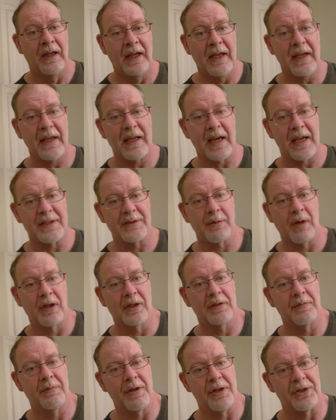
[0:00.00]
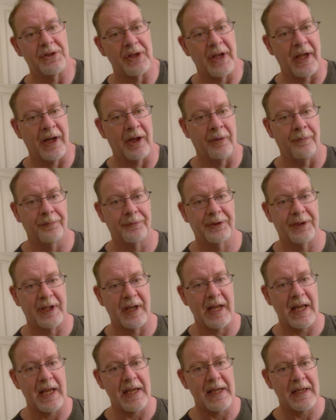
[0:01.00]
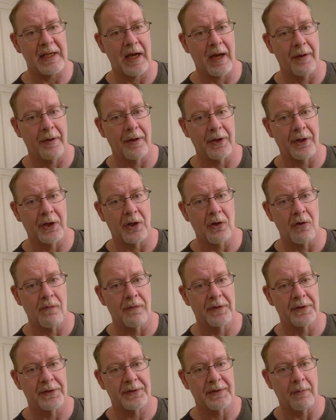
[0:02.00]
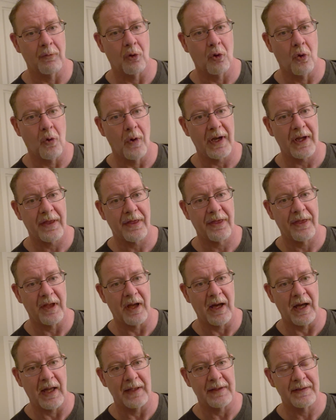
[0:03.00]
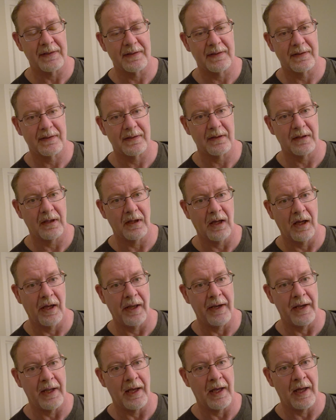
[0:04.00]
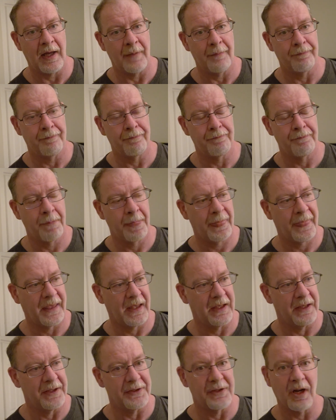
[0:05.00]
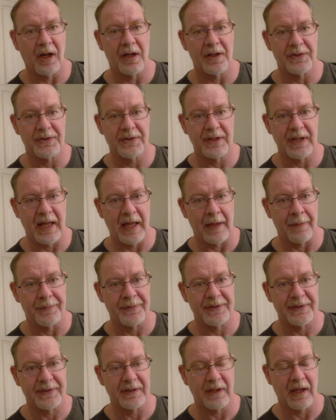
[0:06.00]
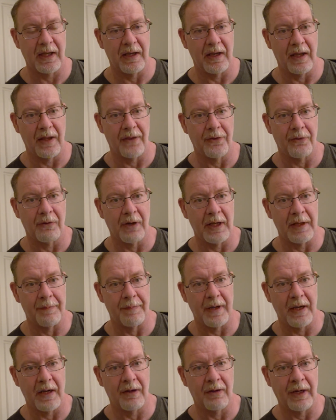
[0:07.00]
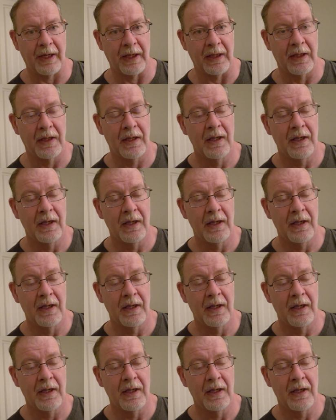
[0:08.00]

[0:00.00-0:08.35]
Hey guys, welcome to the channel. Today I'm going to go over some quick thoughts on guitars and amps and the right pairing.